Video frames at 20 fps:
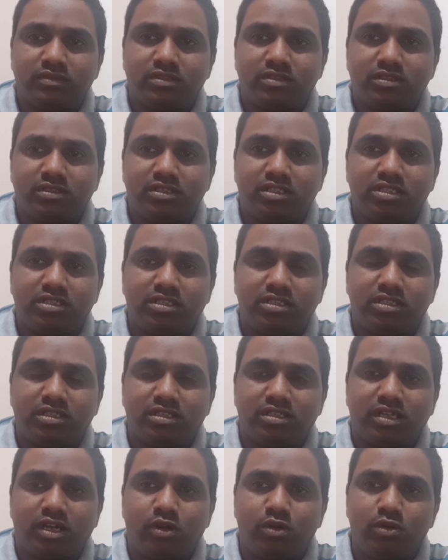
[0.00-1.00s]
This
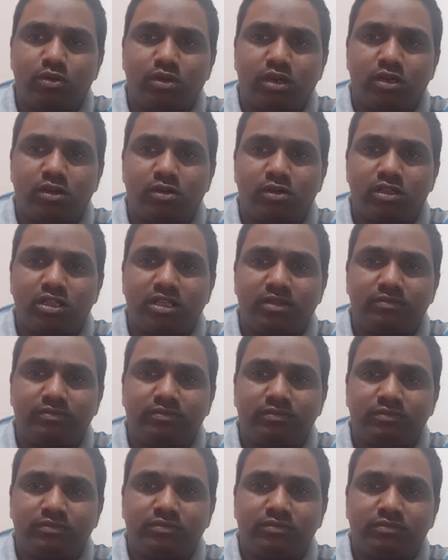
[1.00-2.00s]
how to control them,
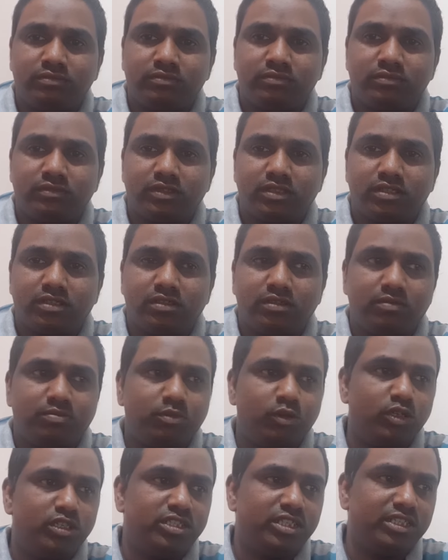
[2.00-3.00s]

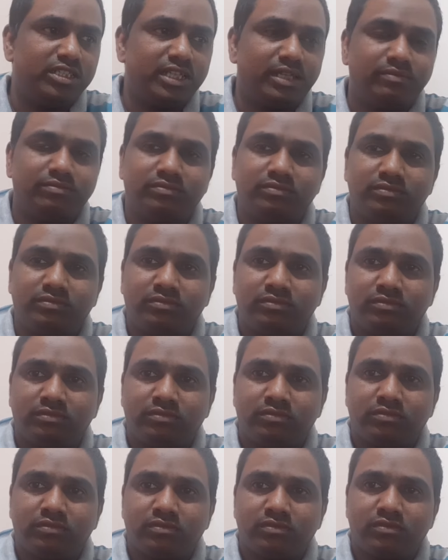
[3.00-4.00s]
policing them,
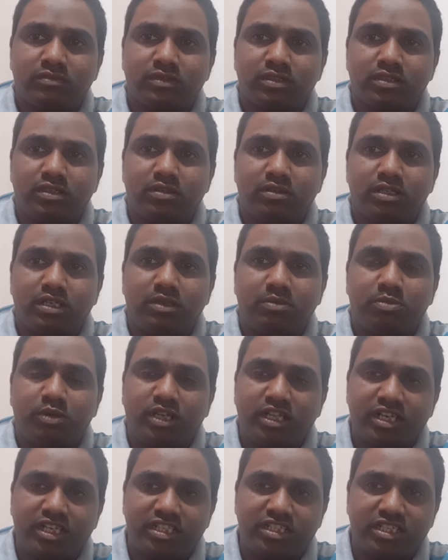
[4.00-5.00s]

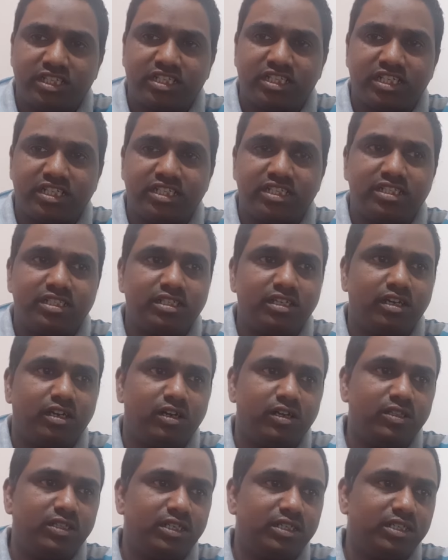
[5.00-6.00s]
putting restrictions.
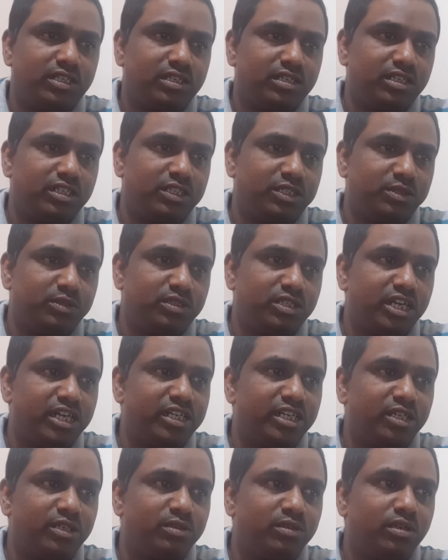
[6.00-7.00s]
All that are issues
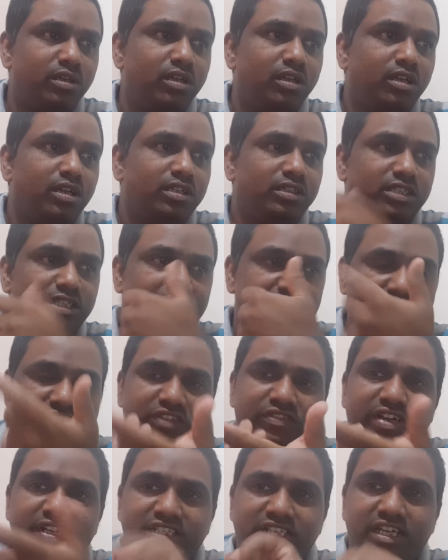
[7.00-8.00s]
related to these
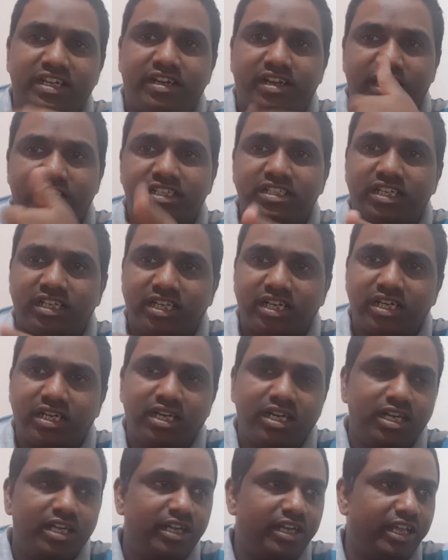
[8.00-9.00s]
events and trends that are
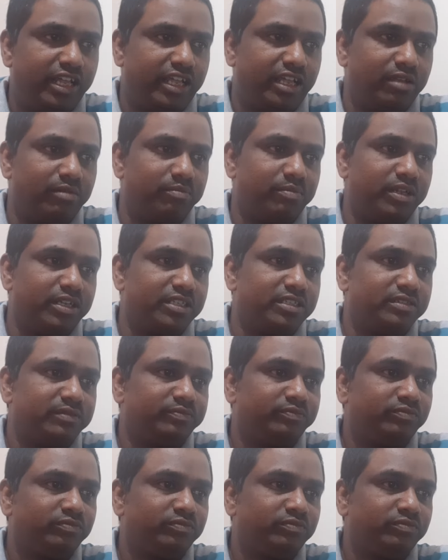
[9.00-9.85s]
taking place.